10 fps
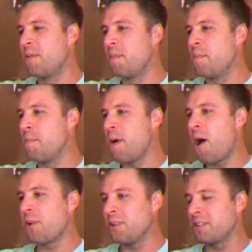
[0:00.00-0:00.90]

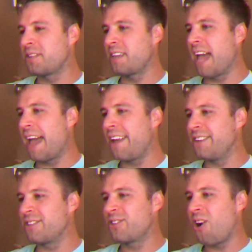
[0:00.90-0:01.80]
models
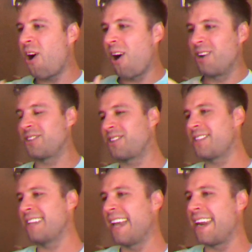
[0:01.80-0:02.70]
and
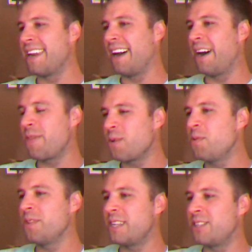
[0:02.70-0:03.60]
cars, and I think
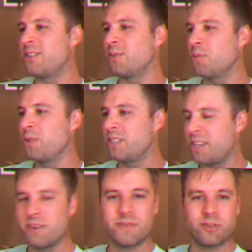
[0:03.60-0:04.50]
we'll need to
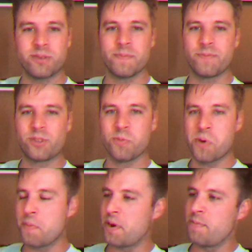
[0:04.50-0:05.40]
interview some
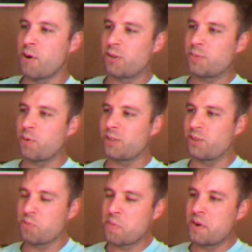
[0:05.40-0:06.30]
women in motorsports
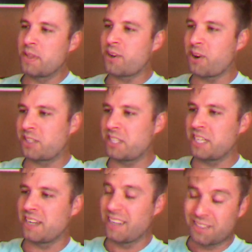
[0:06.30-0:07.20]
and women in the car
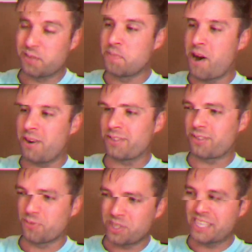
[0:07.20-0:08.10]
scene and some models
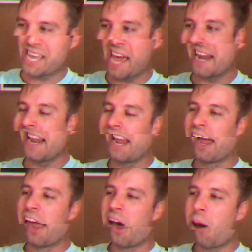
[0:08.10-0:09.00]
to really get
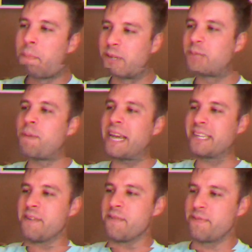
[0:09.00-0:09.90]
a
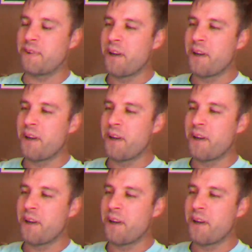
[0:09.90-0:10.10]
perspective